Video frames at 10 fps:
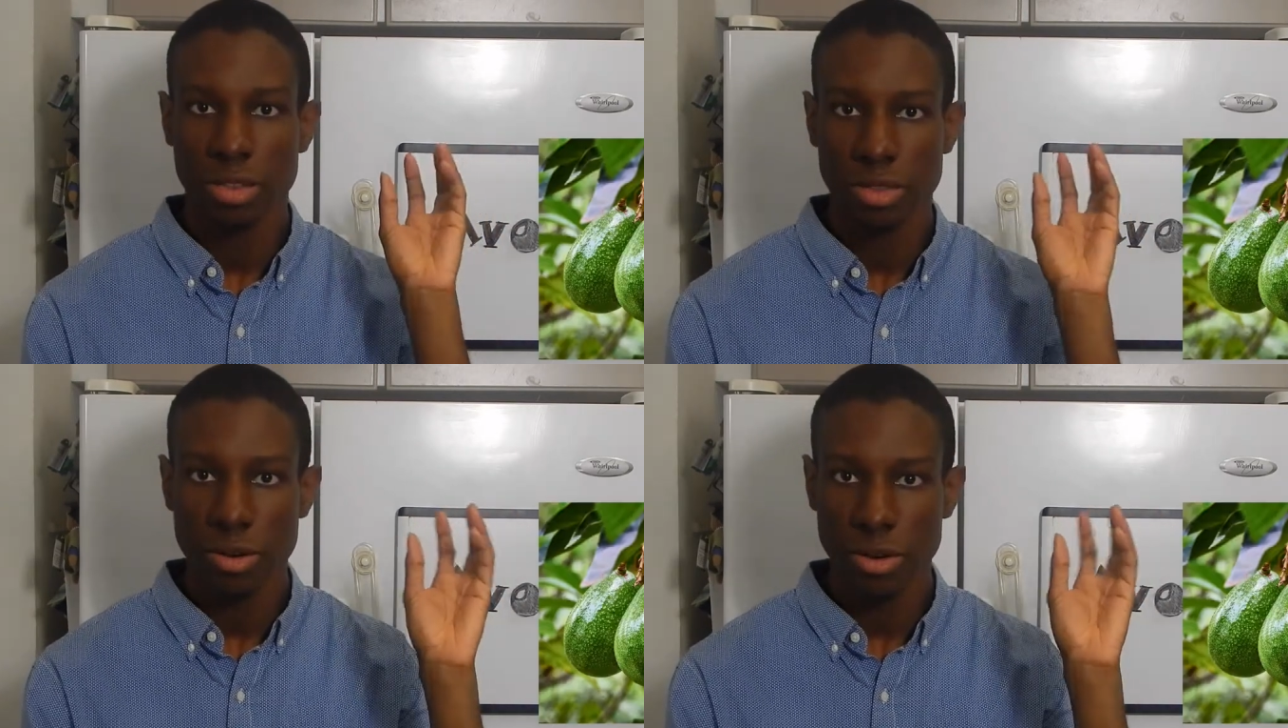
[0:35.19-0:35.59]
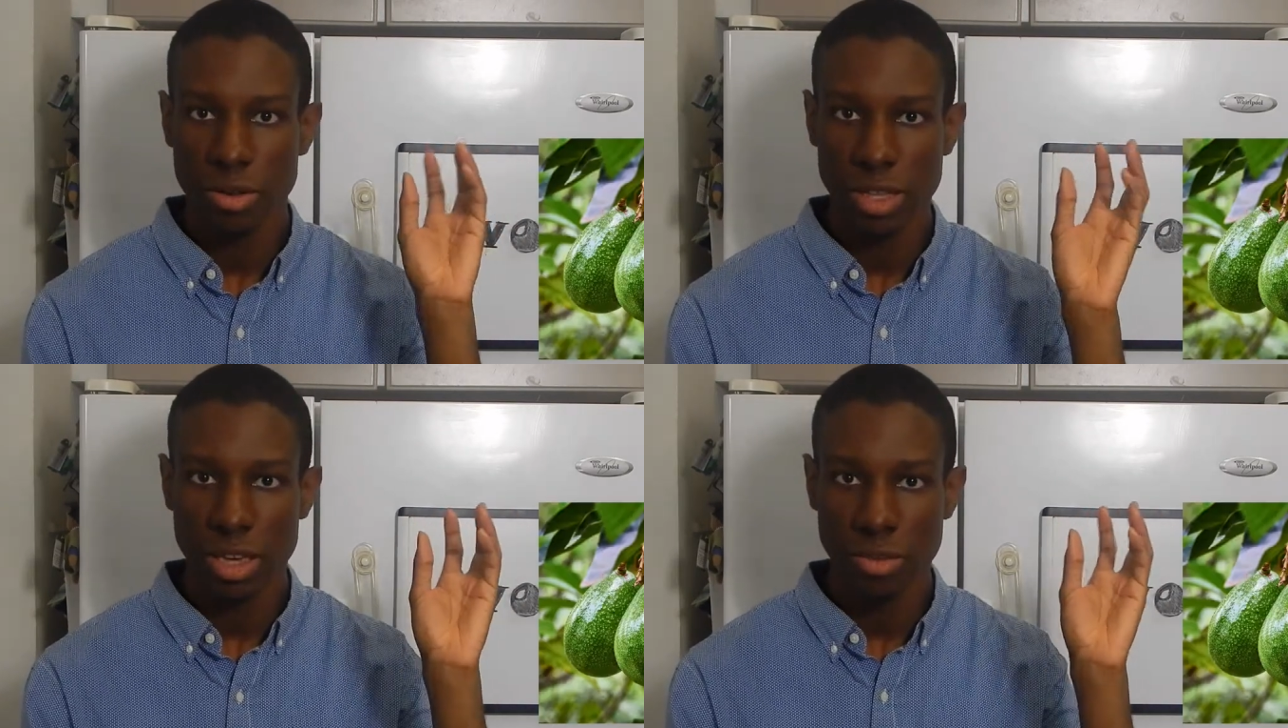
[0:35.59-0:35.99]

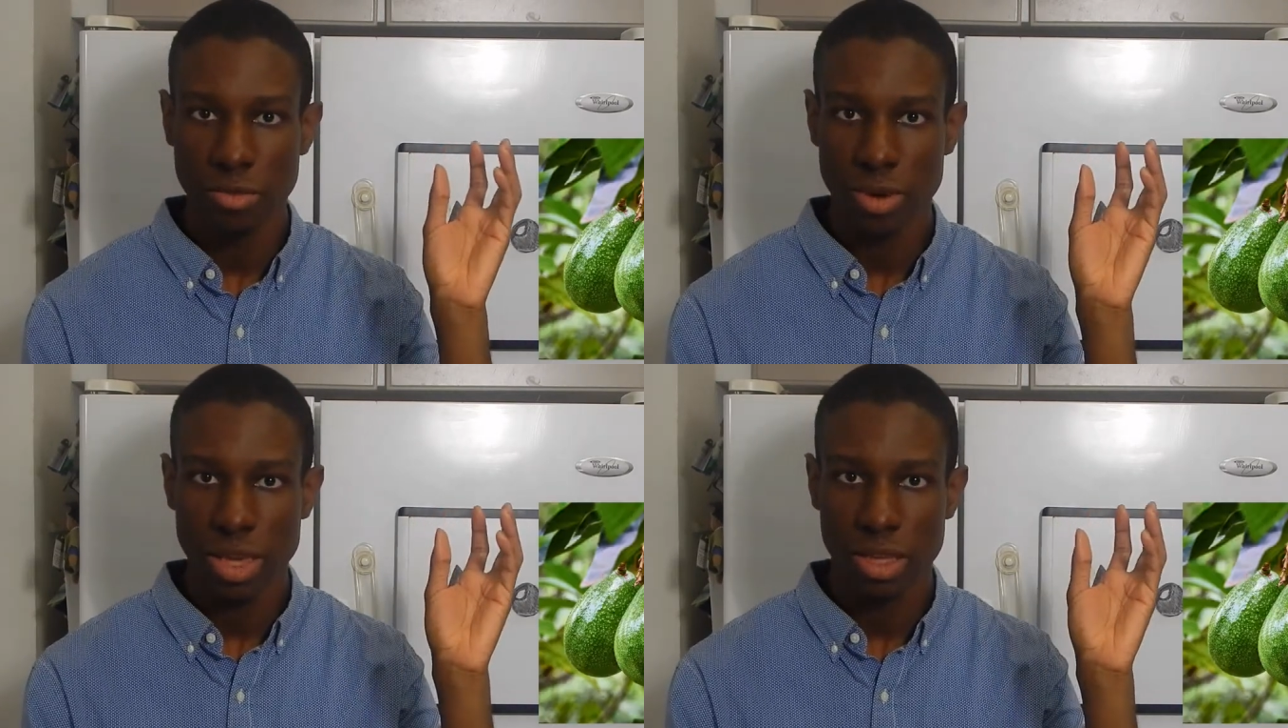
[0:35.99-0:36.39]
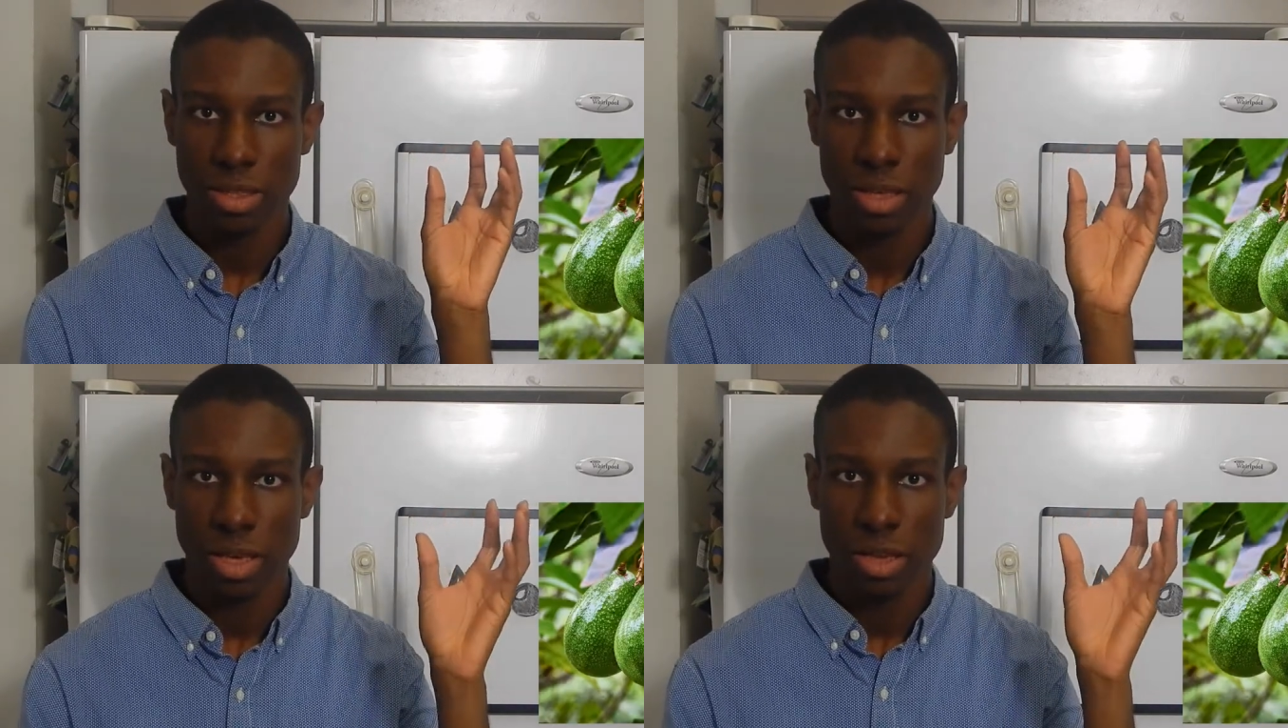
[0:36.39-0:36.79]
13
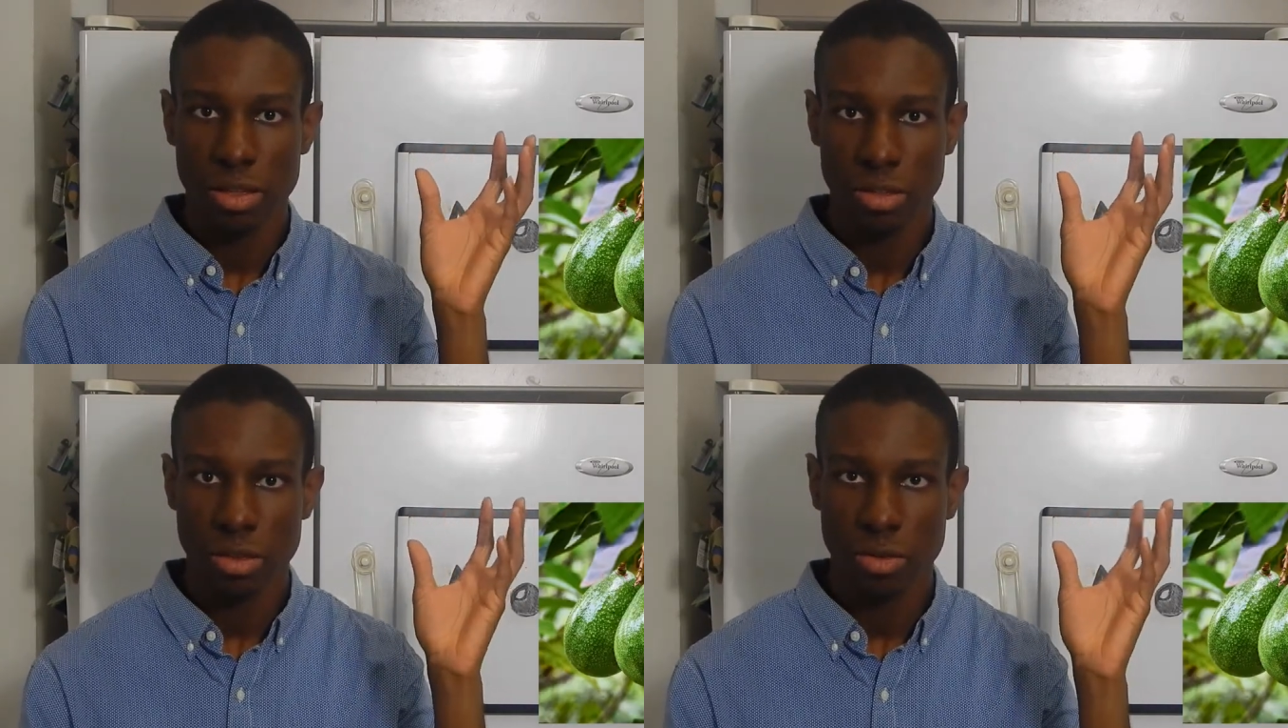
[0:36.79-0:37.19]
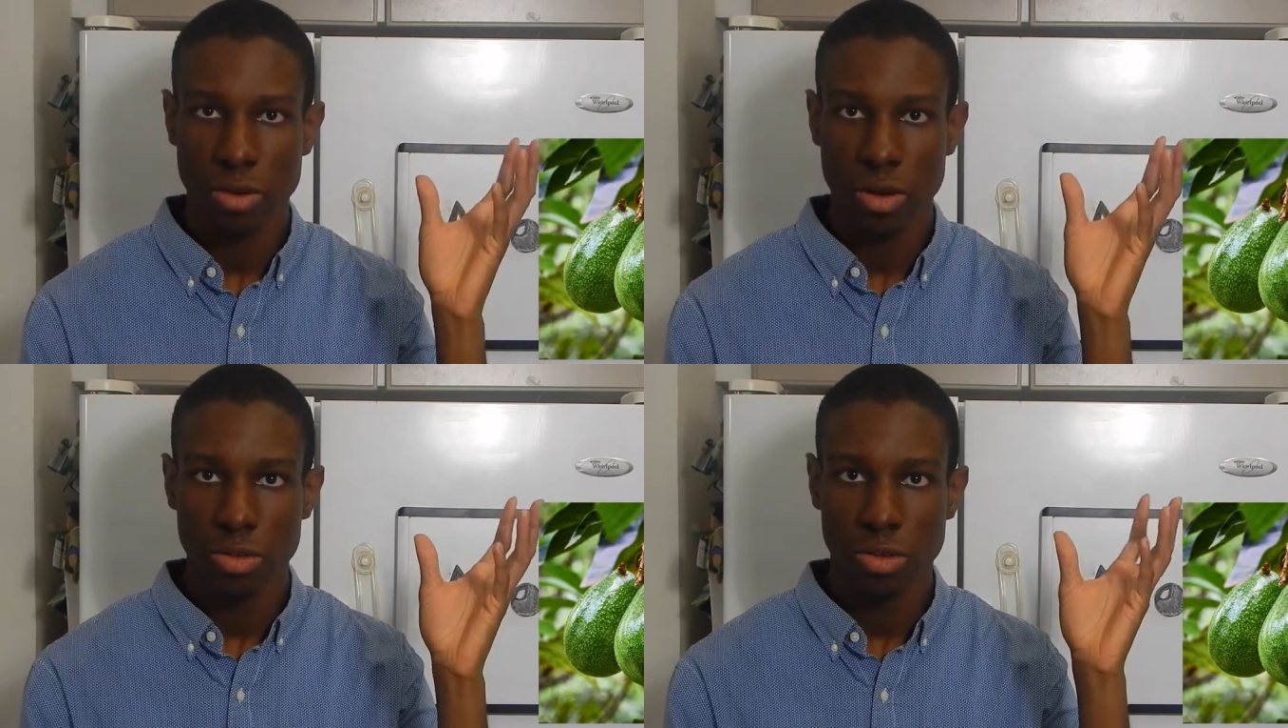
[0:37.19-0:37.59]
weeks to
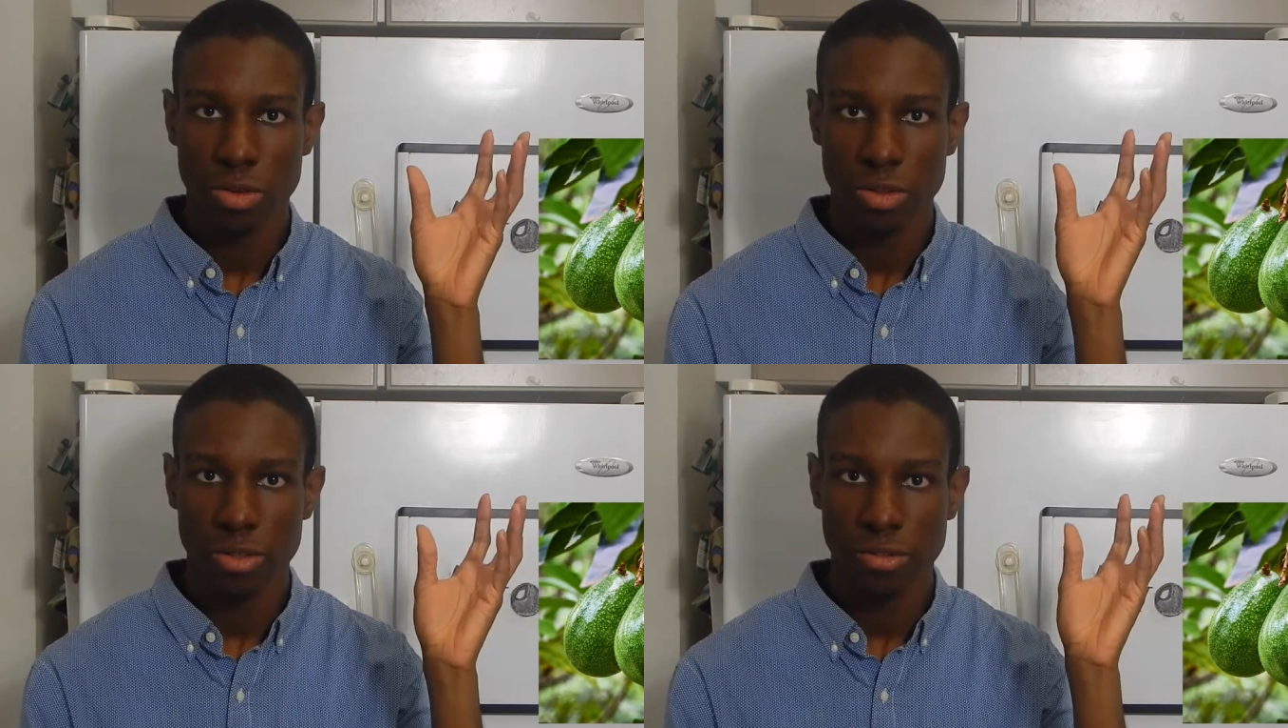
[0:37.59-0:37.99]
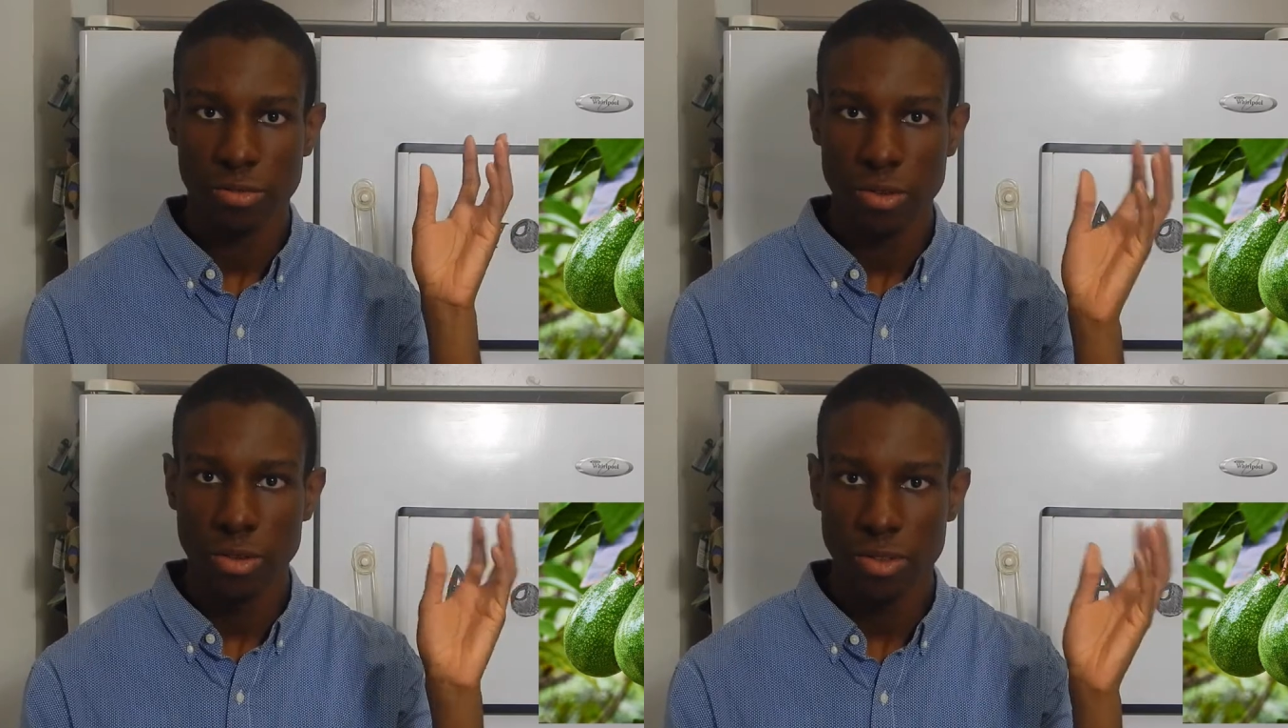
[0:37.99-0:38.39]
grow to its
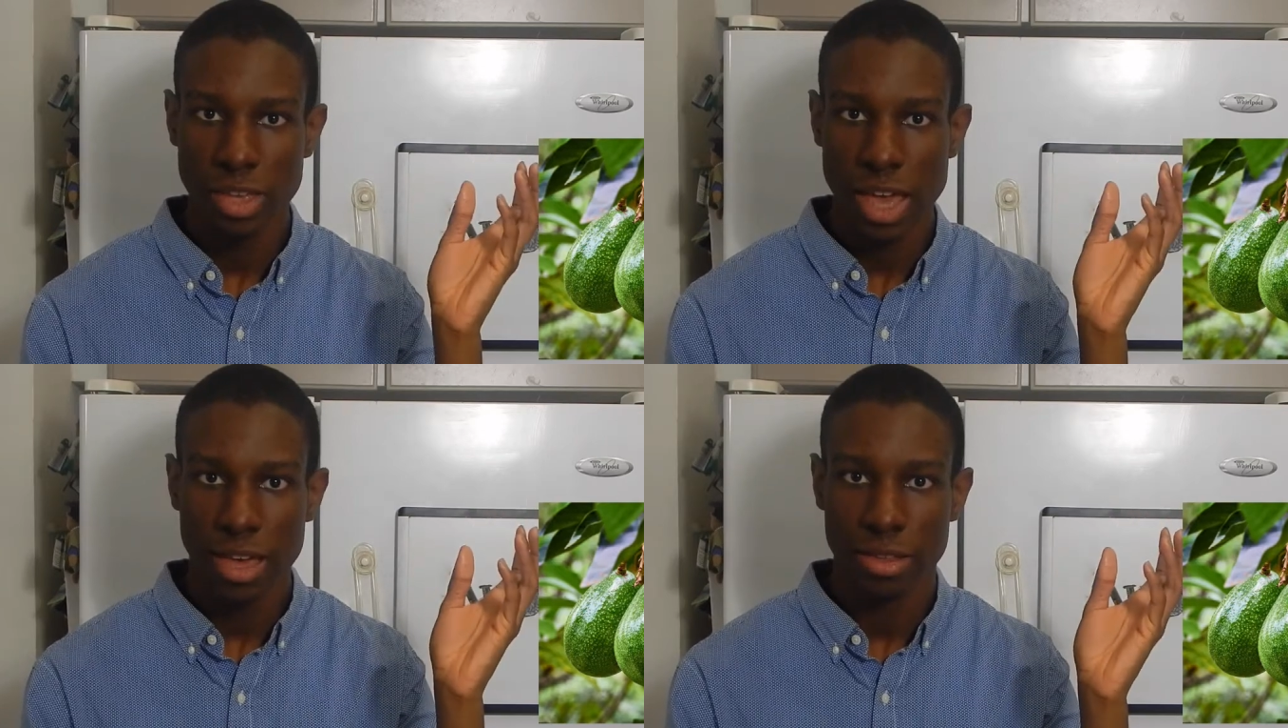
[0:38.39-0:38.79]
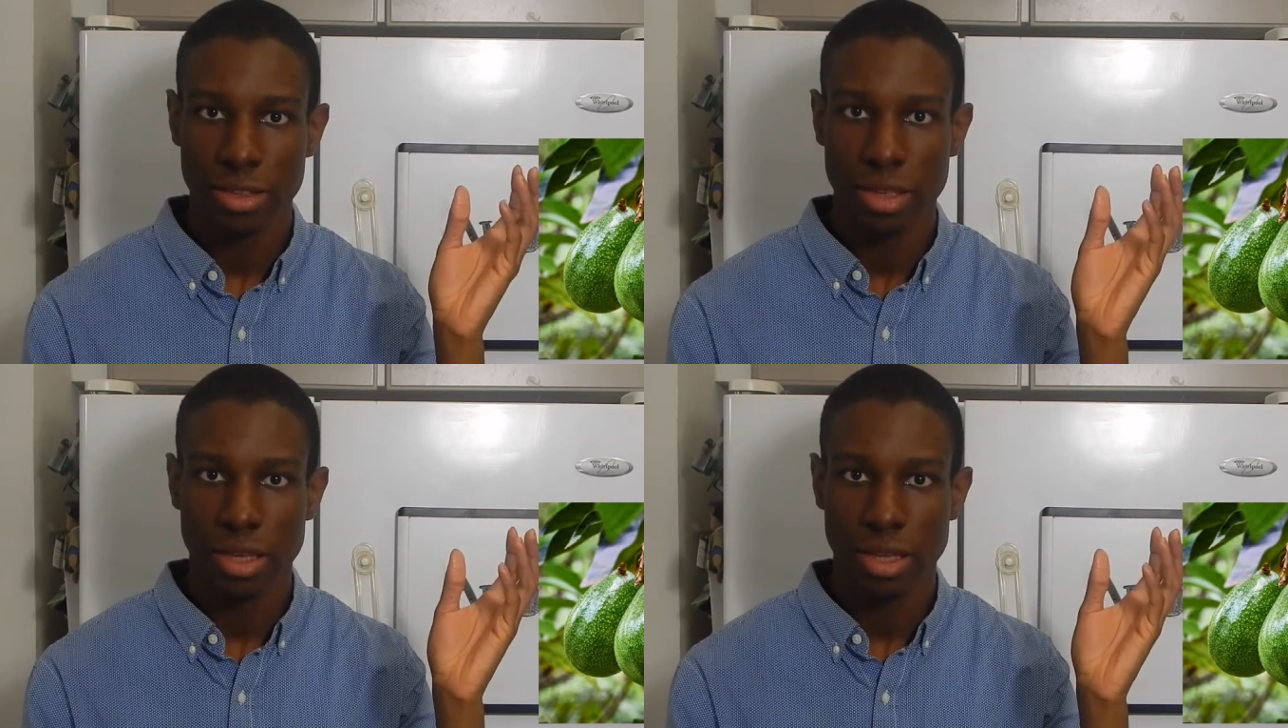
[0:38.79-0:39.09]
full size,